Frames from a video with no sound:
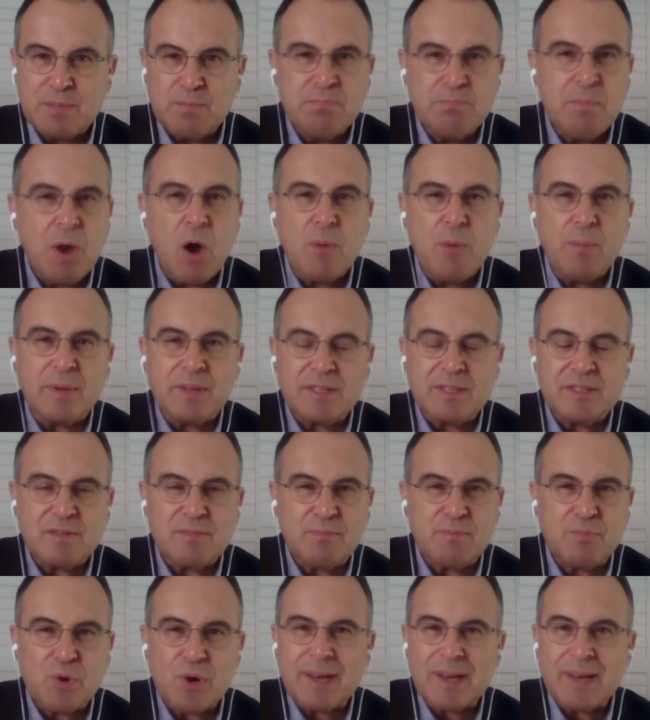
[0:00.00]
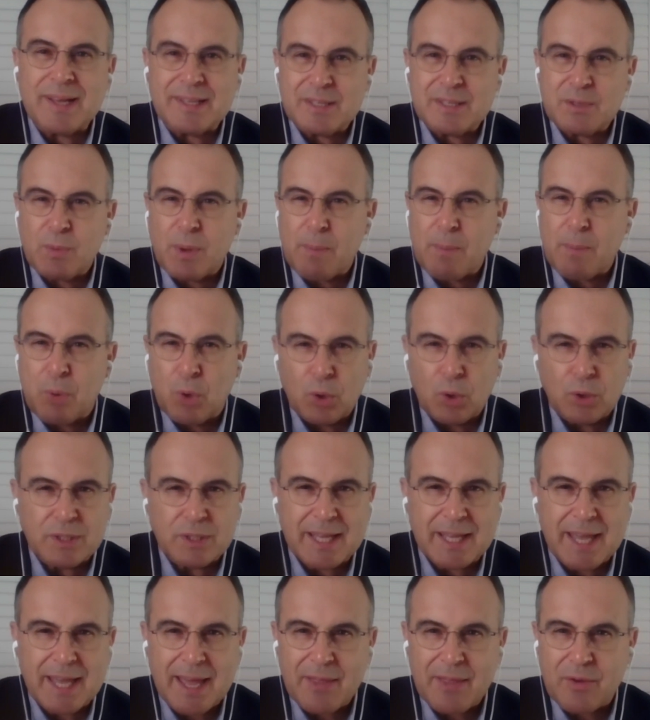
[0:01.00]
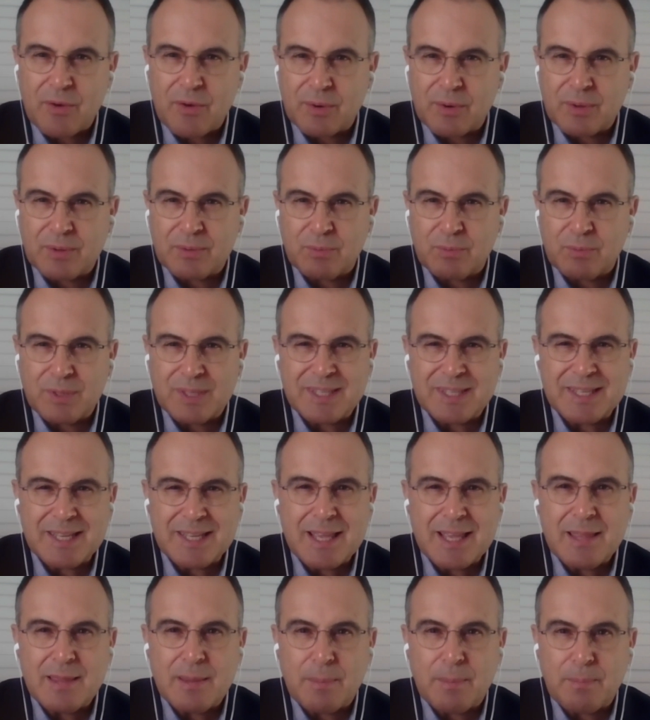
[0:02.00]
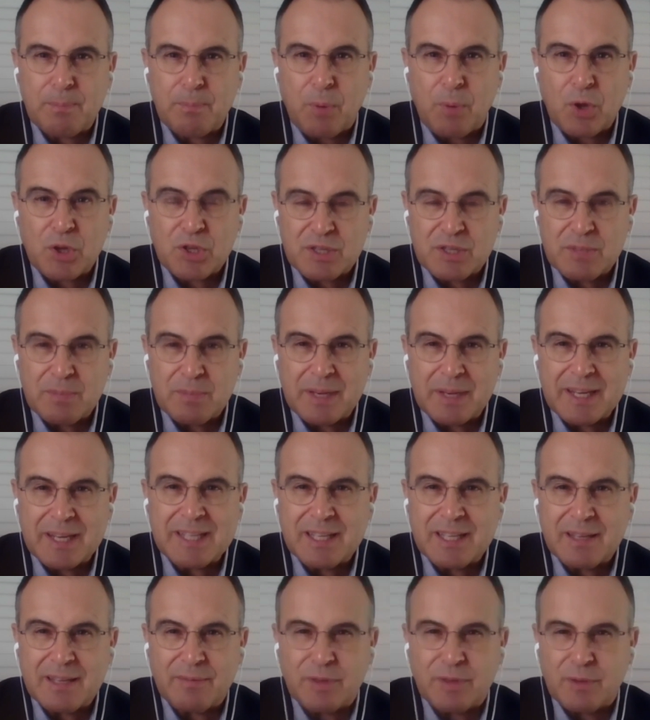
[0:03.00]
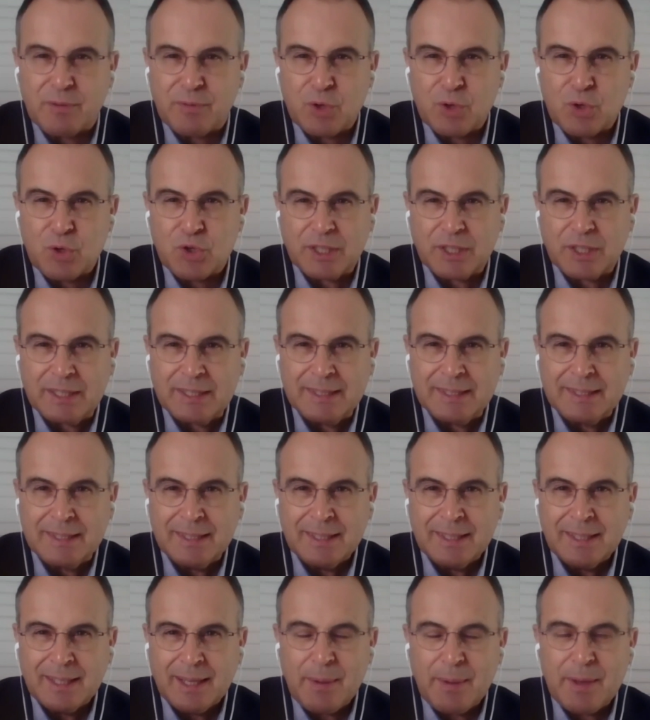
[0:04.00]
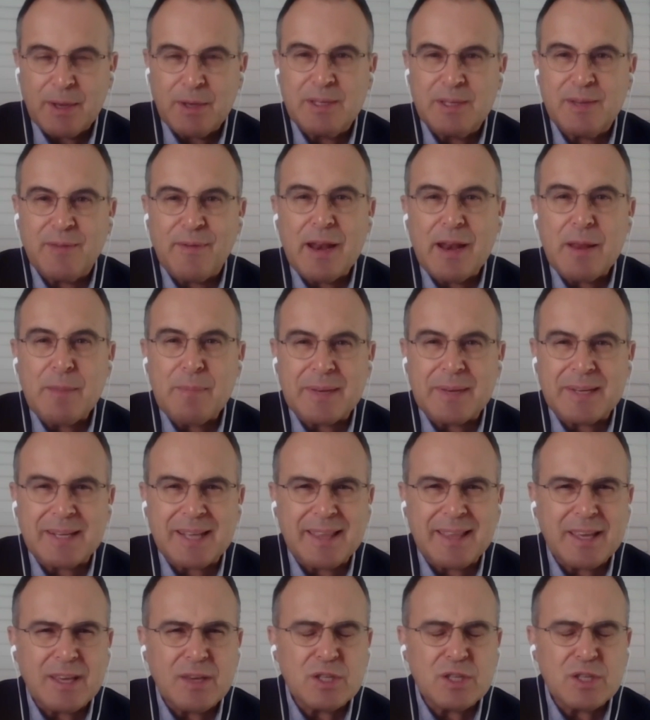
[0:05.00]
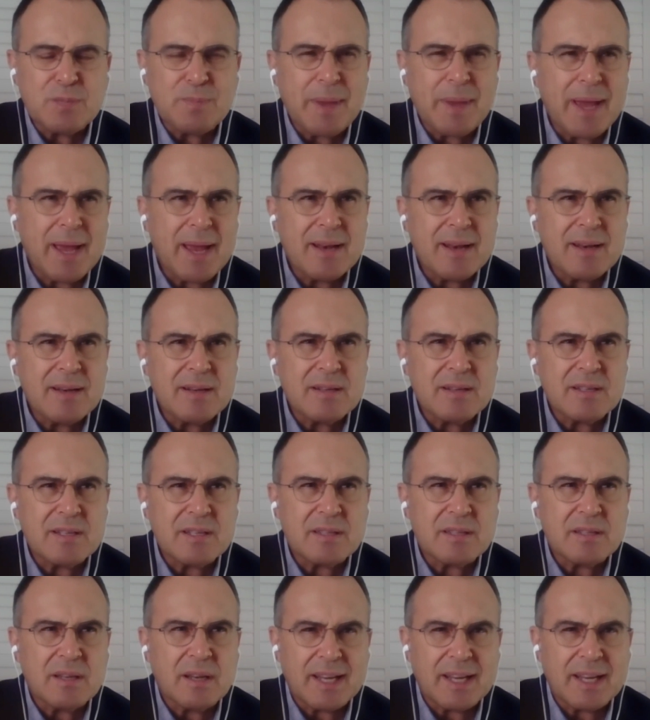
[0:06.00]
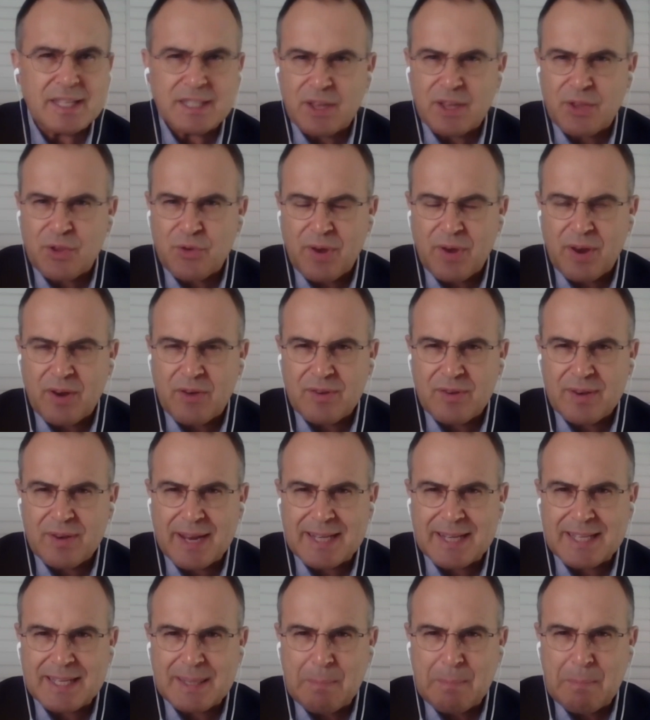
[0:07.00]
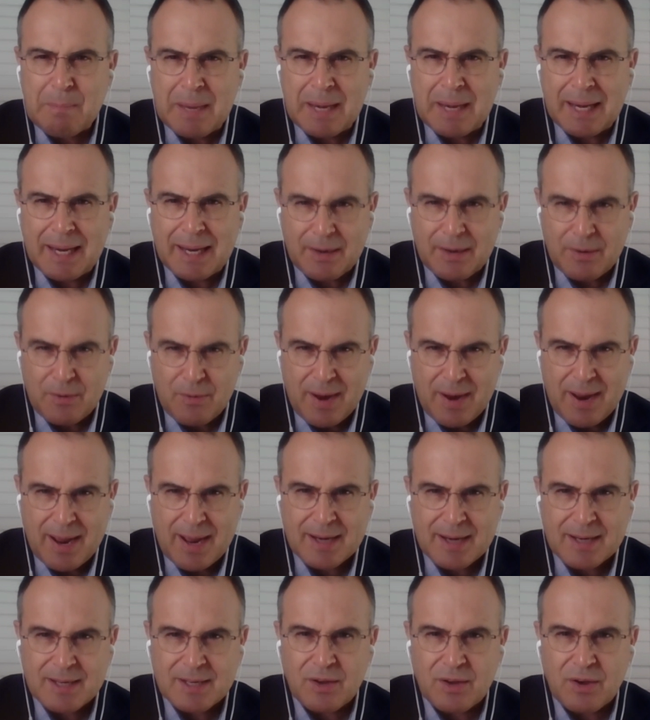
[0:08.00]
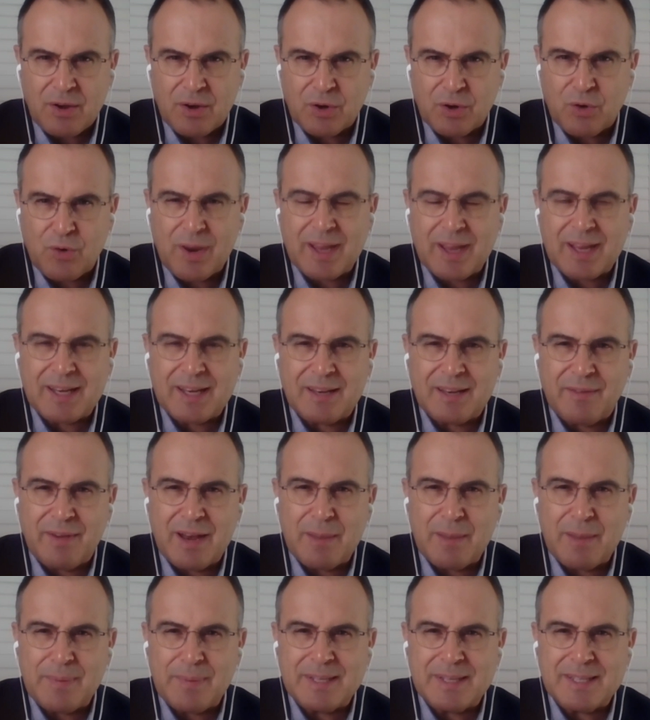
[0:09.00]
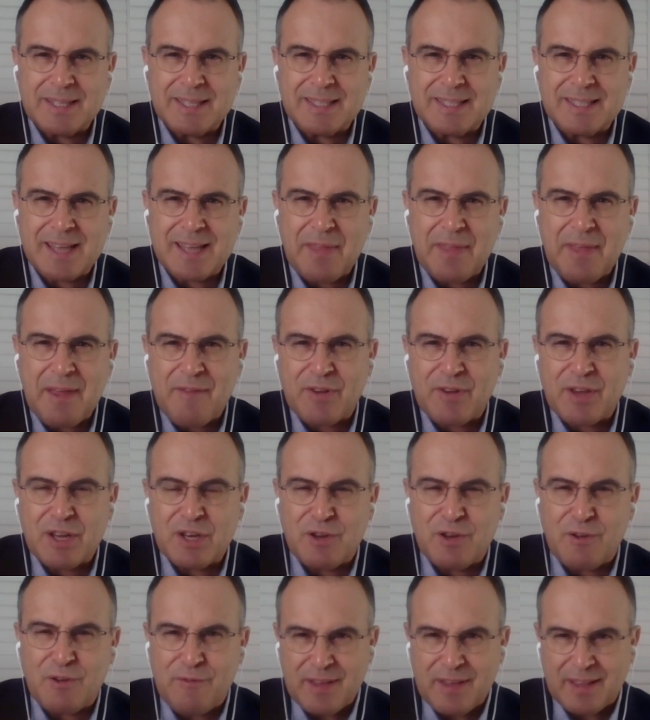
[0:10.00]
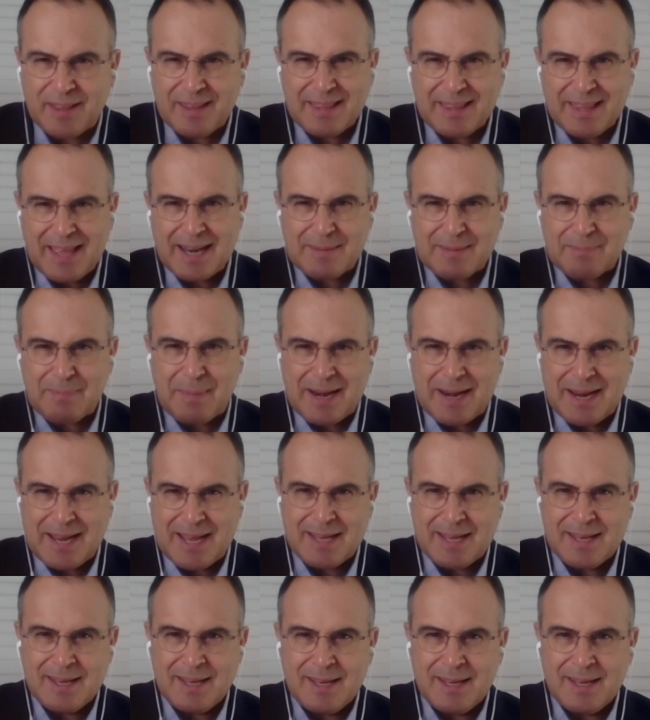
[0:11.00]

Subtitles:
moments of brilliance. We pull together and we see the possibility of the future. I mean, development, I think you spent last year 380 million rand on cricket development in South Africa. Do you feel that money